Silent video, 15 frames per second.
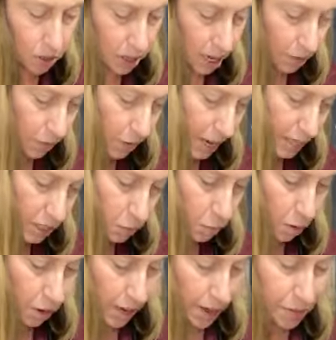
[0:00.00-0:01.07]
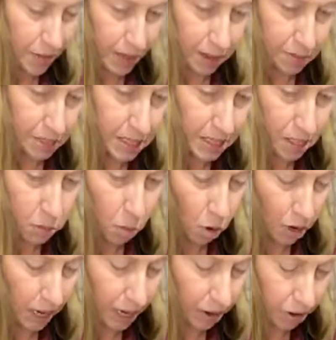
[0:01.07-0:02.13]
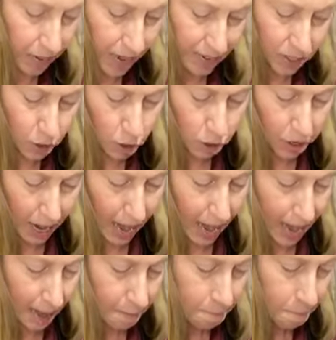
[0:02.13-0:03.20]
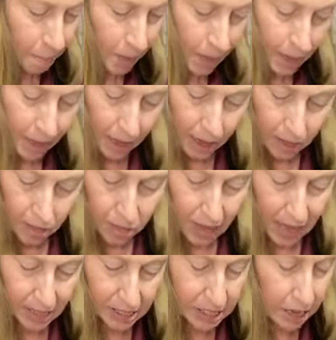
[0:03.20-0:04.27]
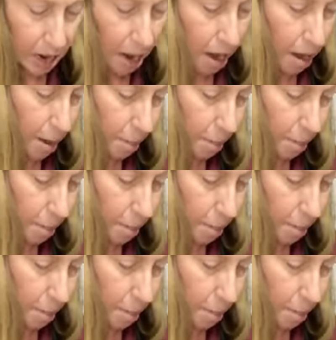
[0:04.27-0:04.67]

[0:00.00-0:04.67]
post on Facebook, I think it was this morning or yesterday, that